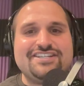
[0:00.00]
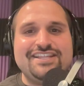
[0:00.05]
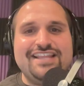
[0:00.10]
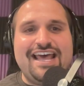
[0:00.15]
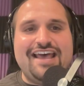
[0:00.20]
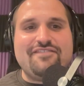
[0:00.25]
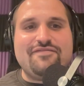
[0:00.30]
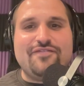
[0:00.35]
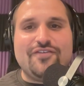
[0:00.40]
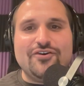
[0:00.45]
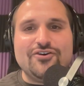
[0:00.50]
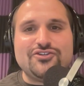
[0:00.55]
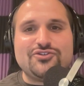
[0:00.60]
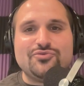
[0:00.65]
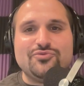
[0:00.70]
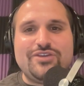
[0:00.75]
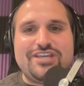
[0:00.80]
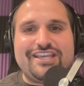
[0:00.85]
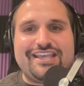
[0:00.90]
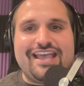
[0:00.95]
that first
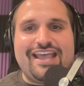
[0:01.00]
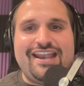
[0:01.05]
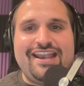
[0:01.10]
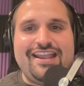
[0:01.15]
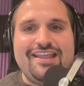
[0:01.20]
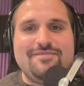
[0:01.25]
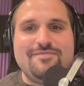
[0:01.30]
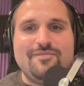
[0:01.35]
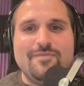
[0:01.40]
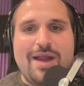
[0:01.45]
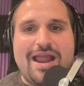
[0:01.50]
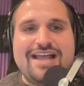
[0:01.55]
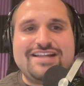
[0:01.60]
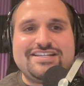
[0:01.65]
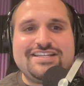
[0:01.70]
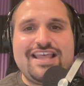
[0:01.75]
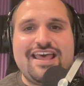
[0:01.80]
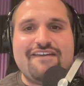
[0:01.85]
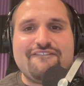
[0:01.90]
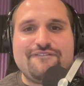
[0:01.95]
weekend.
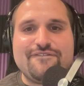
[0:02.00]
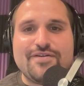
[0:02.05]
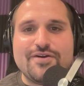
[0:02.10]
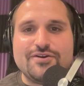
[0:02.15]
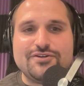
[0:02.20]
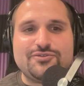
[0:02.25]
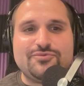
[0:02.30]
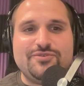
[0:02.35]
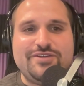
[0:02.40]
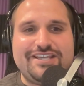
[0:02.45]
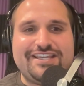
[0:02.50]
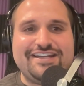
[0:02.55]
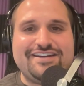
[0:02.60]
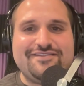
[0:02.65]
Imagine that first weekend in